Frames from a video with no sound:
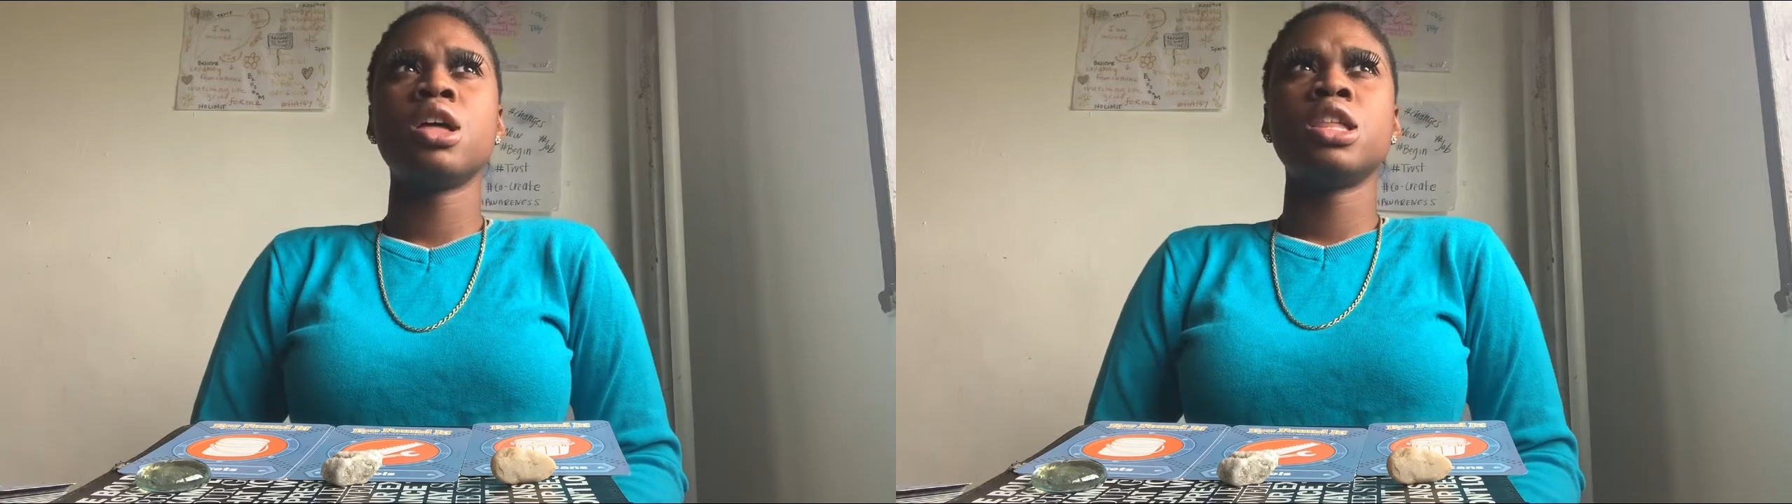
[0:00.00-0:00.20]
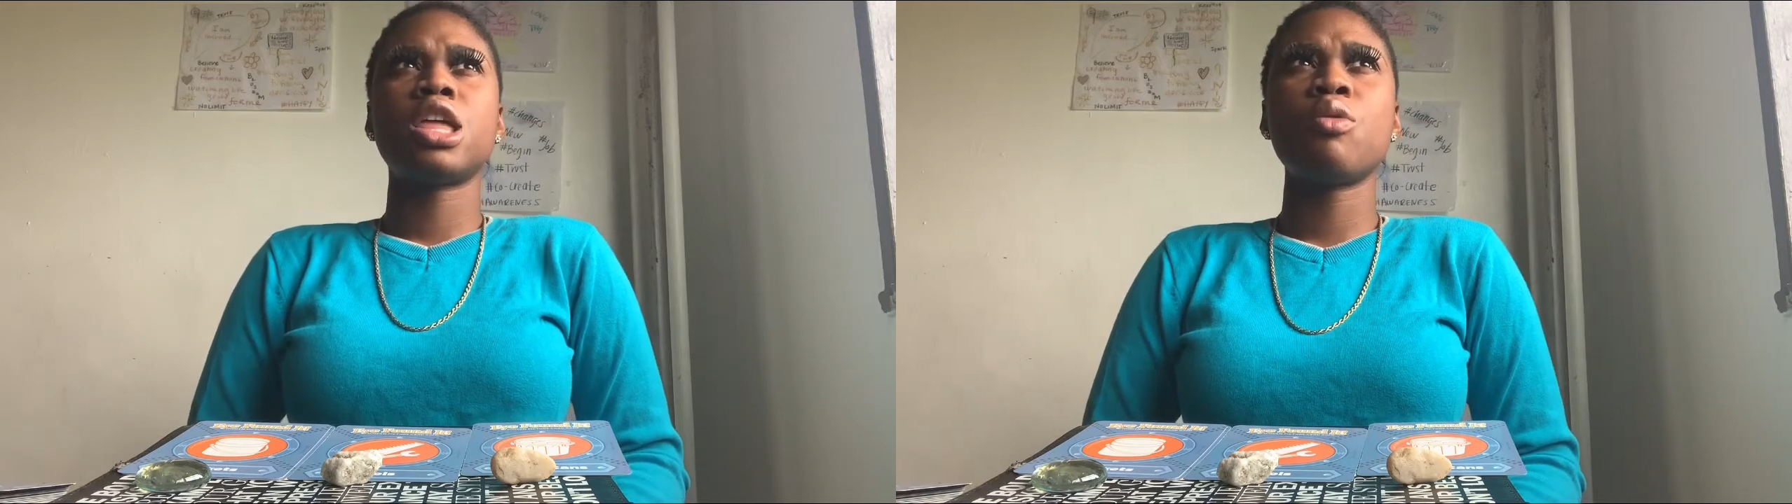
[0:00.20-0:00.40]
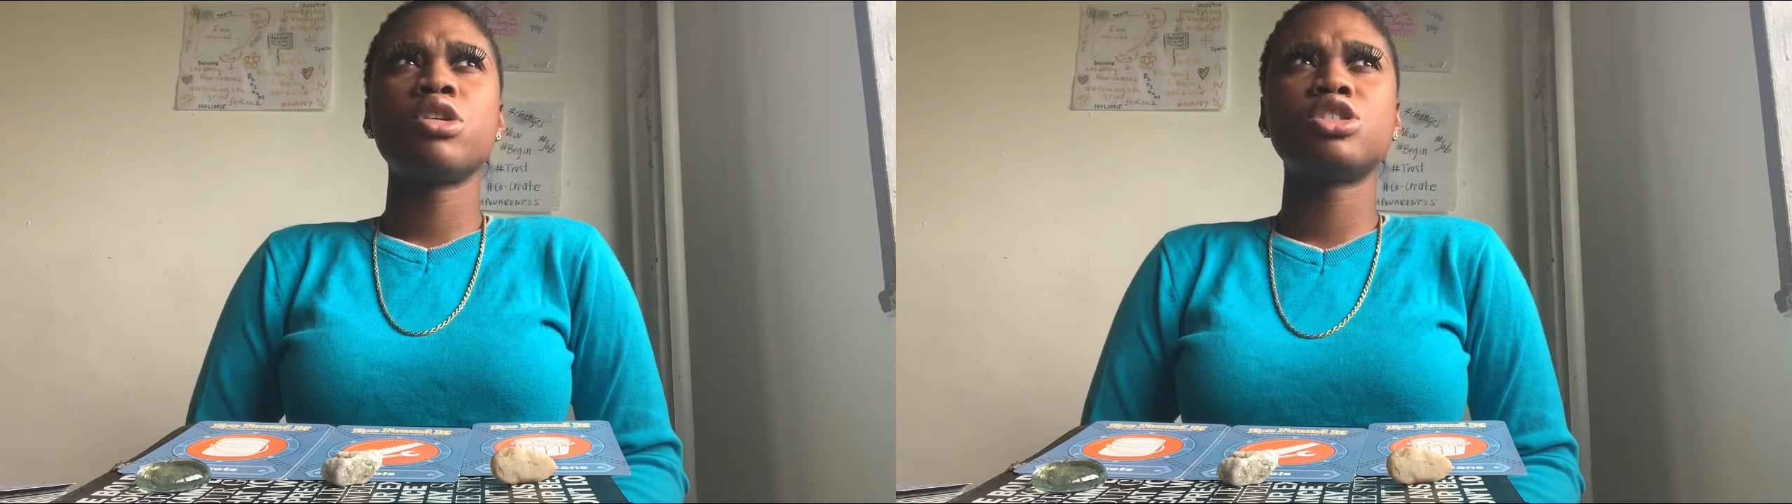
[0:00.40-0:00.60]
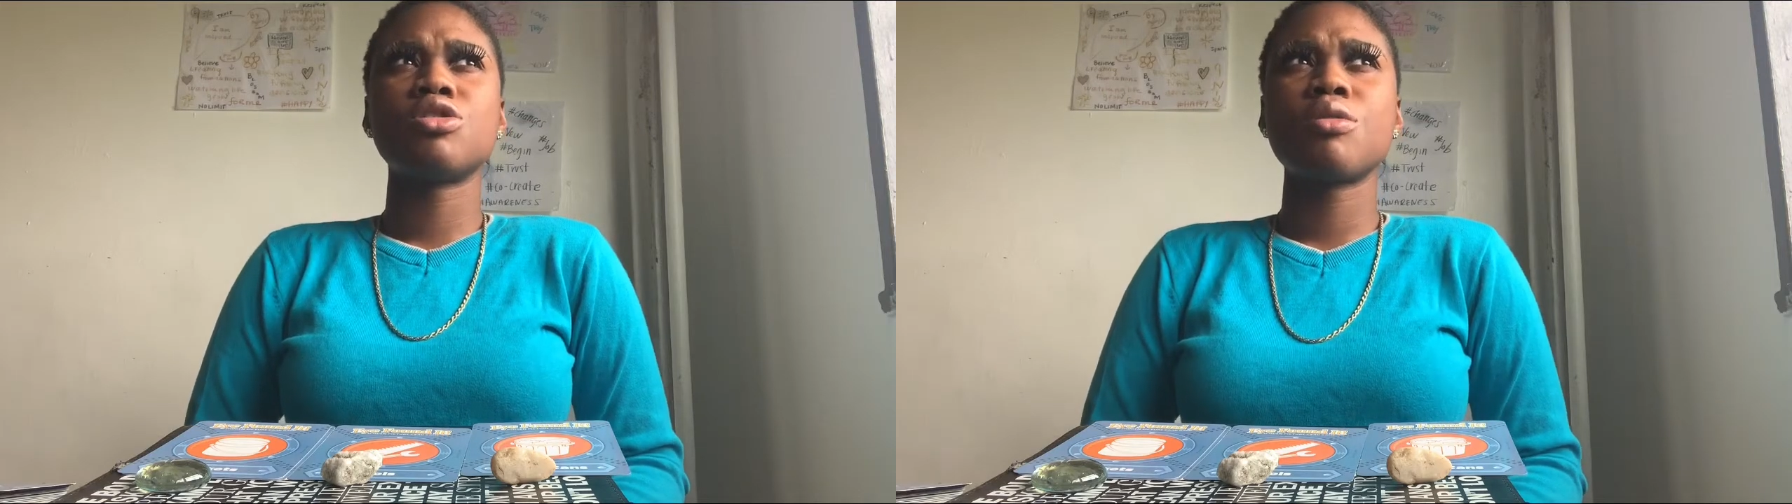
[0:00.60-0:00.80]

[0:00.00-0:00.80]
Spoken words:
They want to talk